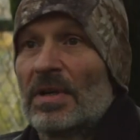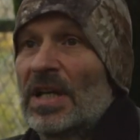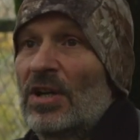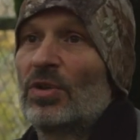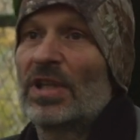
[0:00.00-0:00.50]

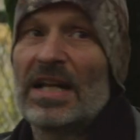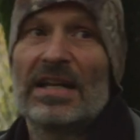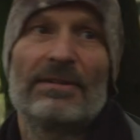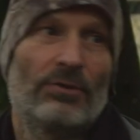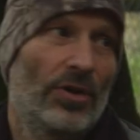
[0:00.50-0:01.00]
Could they
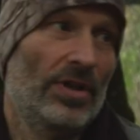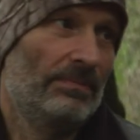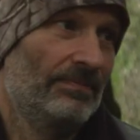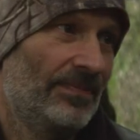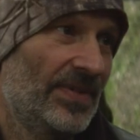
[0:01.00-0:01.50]
live on
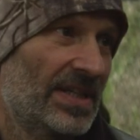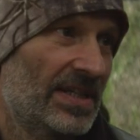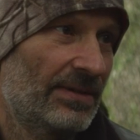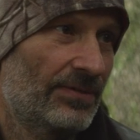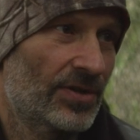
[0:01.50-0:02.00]
them yeah. is
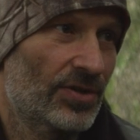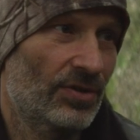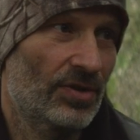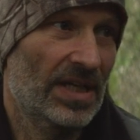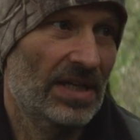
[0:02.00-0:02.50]
a different
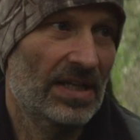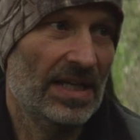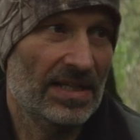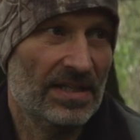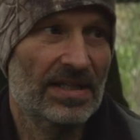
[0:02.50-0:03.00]
story, and
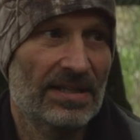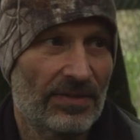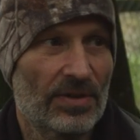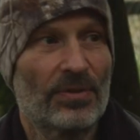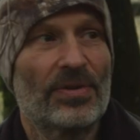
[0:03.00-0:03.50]
that's the
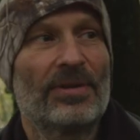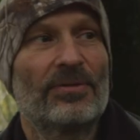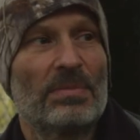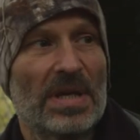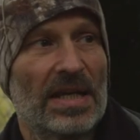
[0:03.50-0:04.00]
difficult thing
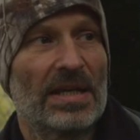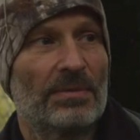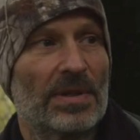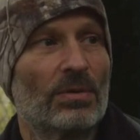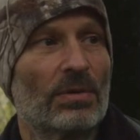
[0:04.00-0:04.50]
for me
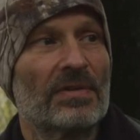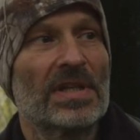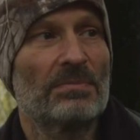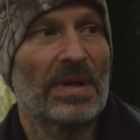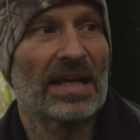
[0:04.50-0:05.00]
with all of
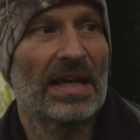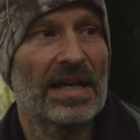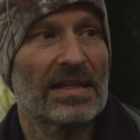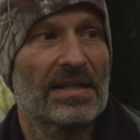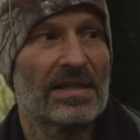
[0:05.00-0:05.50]
these big
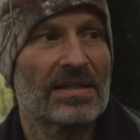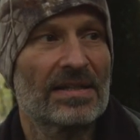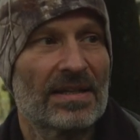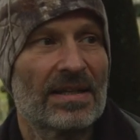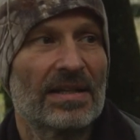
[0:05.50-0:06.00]
cats
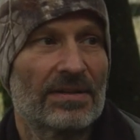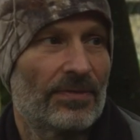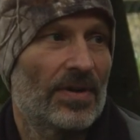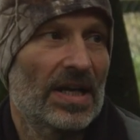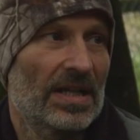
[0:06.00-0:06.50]
is it's
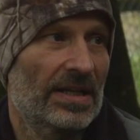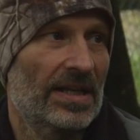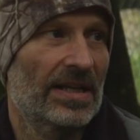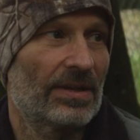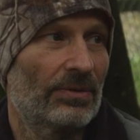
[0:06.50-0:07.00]
fine, they
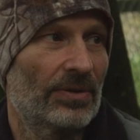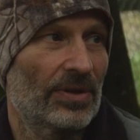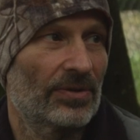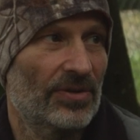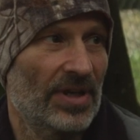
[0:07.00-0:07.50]
can kill the
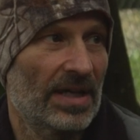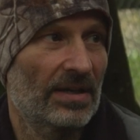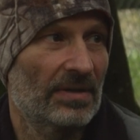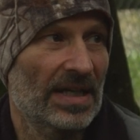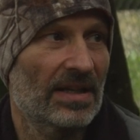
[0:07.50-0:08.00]
odd
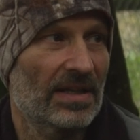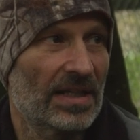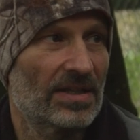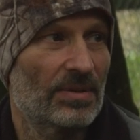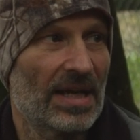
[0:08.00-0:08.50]
thing. Can
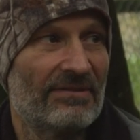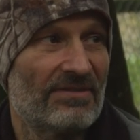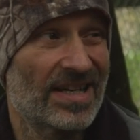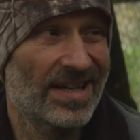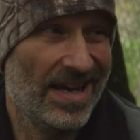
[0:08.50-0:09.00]
they do it
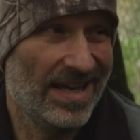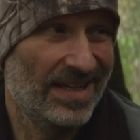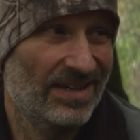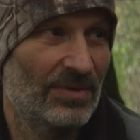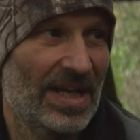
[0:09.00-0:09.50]
every day
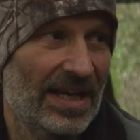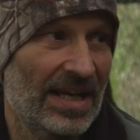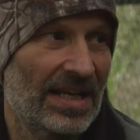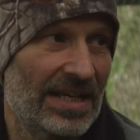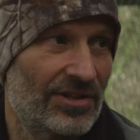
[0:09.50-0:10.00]
without
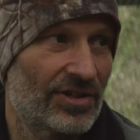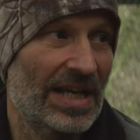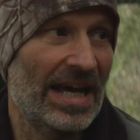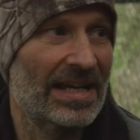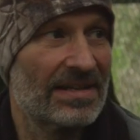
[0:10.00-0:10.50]
getting
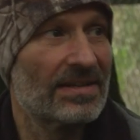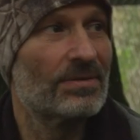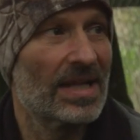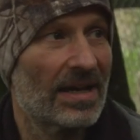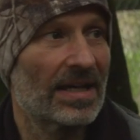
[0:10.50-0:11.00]
injured and
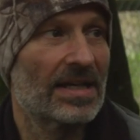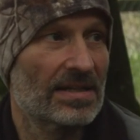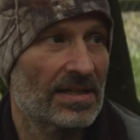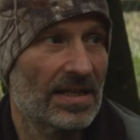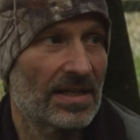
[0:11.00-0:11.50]
without
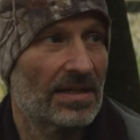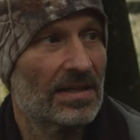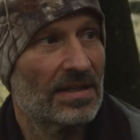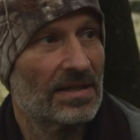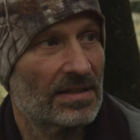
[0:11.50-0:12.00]
getting seen?
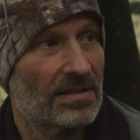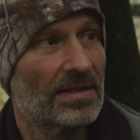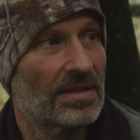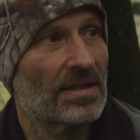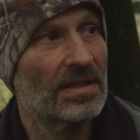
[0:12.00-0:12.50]
Yeah. Is,
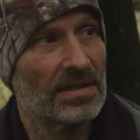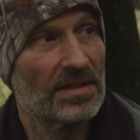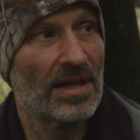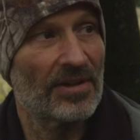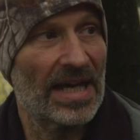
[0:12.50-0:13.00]
is, an, is
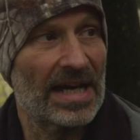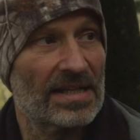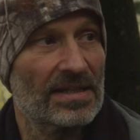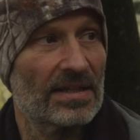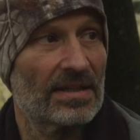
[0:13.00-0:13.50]
another
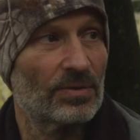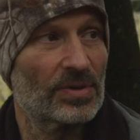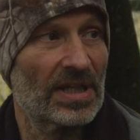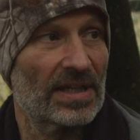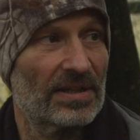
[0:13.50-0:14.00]
ask mm.
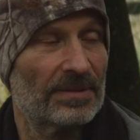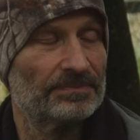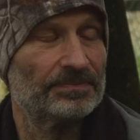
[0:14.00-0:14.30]
altogether.